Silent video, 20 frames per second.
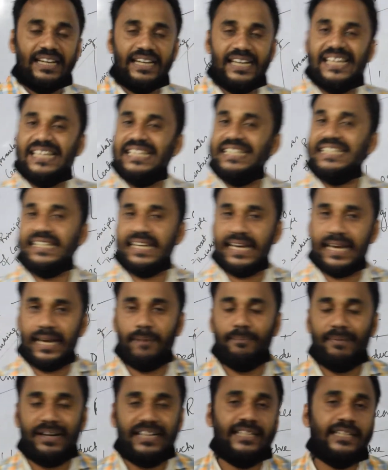is a
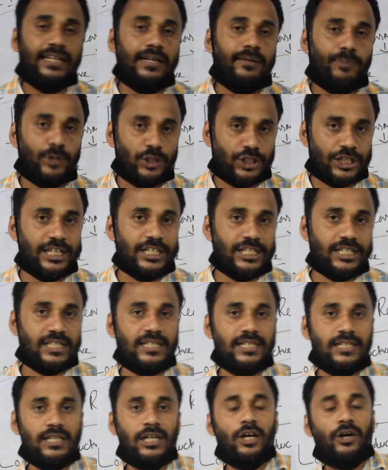mental
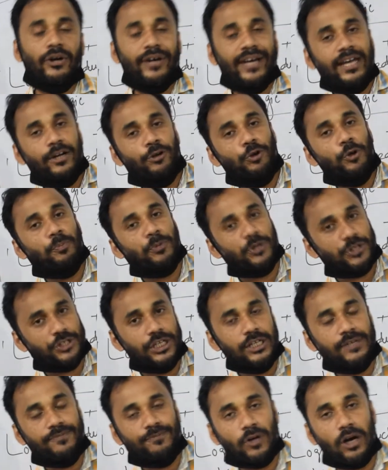process where we
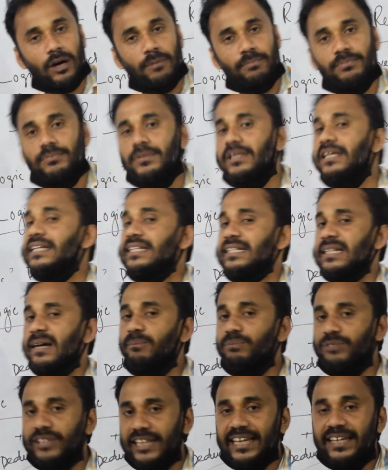proceed from
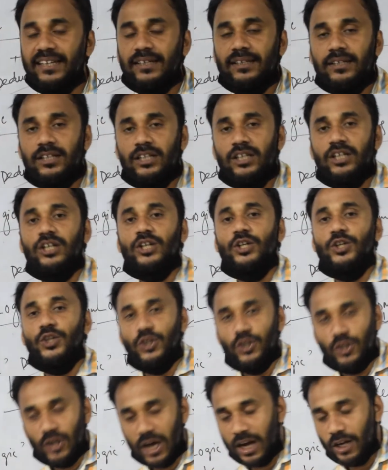something
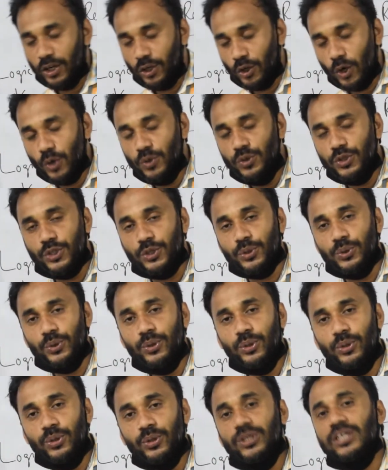known
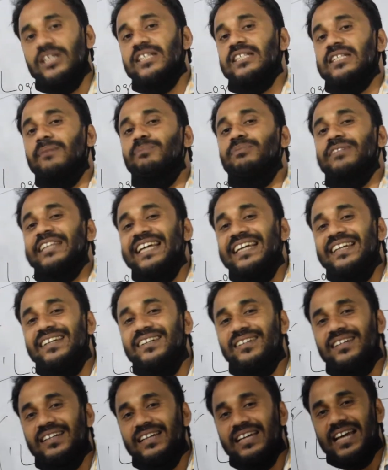to something
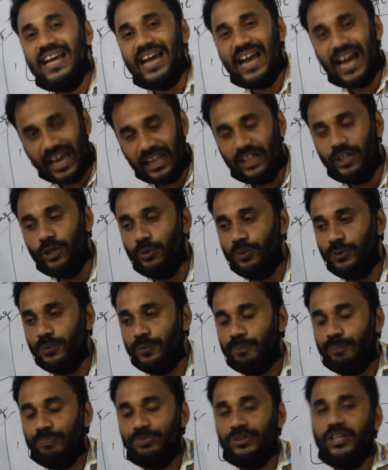unknown.
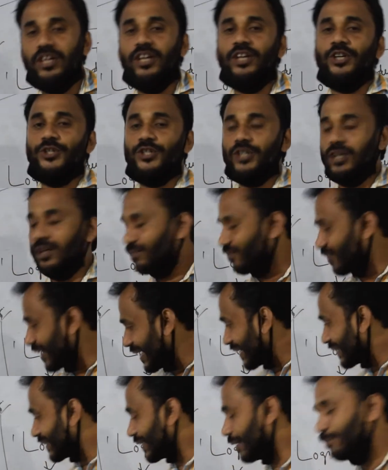So for
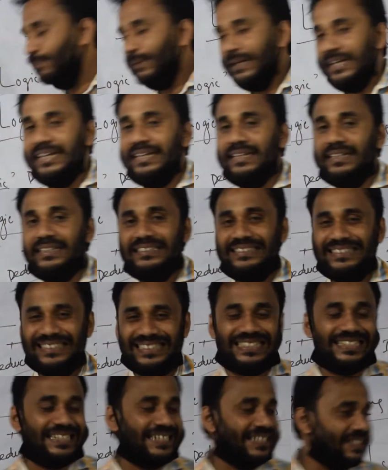example,
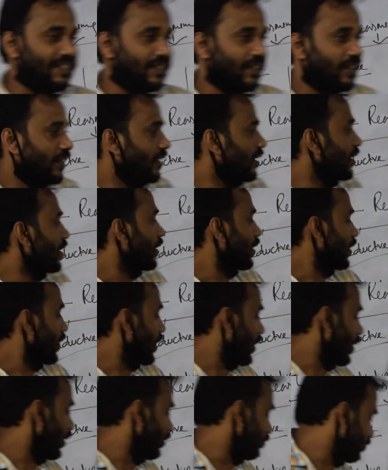this
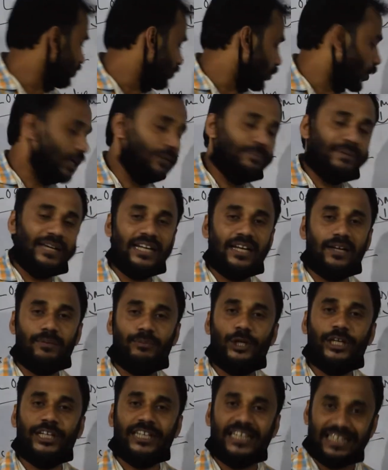all men are
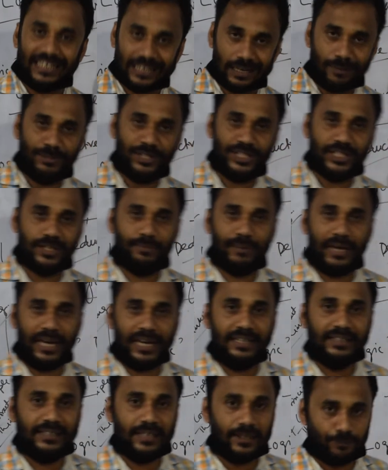mortal, Ram is a
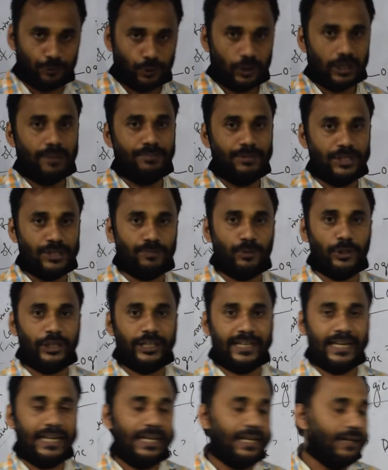man, therefore Ram is mortal.